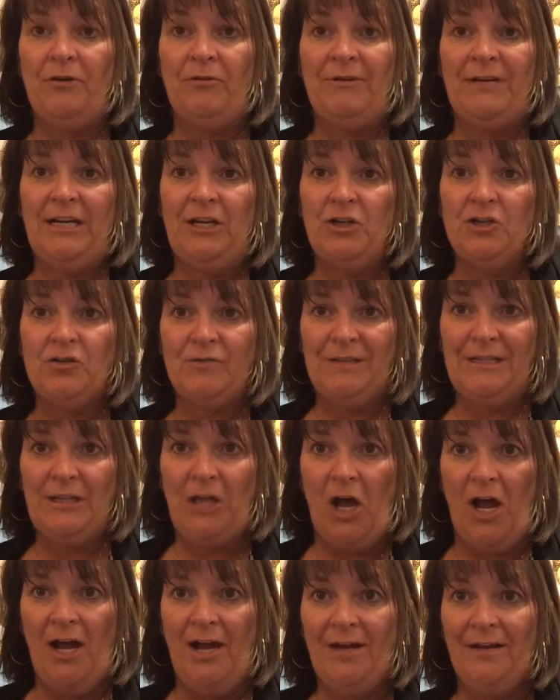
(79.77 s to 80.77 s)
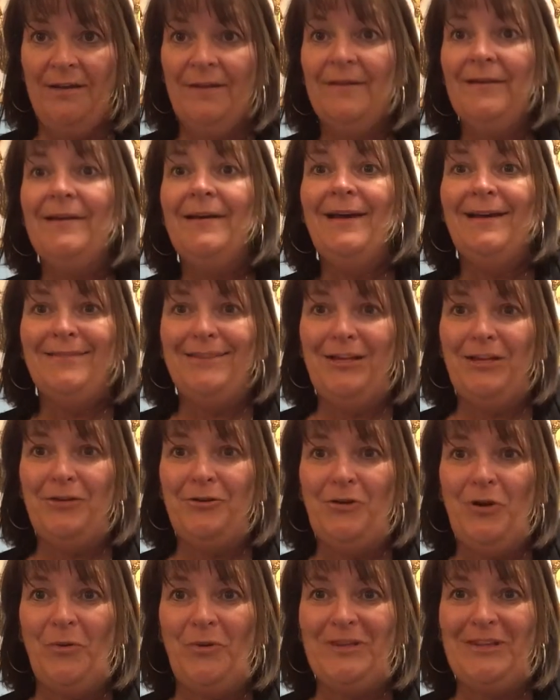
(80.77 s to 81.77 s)
or an injury log. I think you
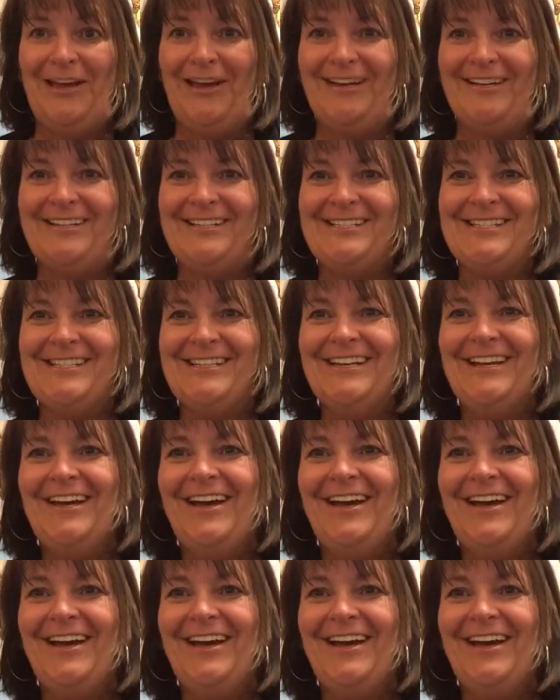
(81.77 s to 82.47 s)
know what that is.